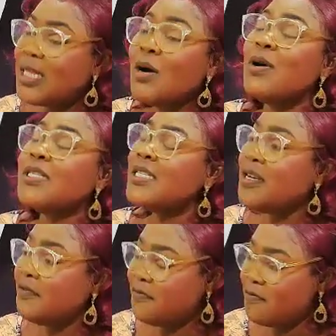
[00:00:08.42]
na
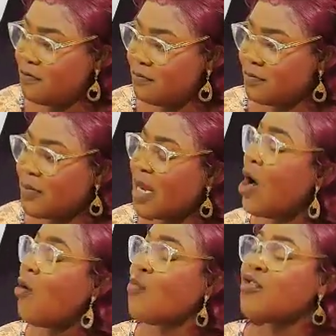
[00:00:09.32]
watiefo
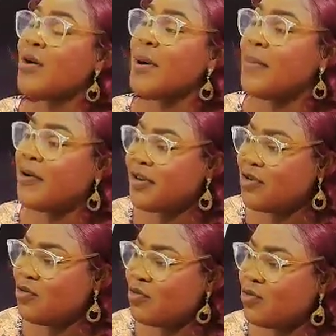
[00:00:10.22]
a wo hwe mama
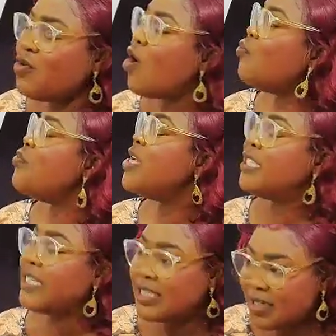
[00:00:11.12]
redo no no mi
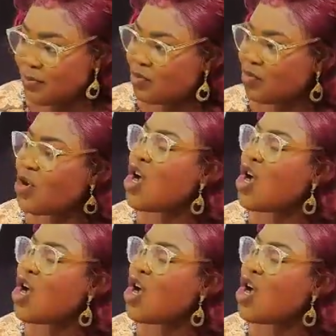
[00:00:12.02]
chechim no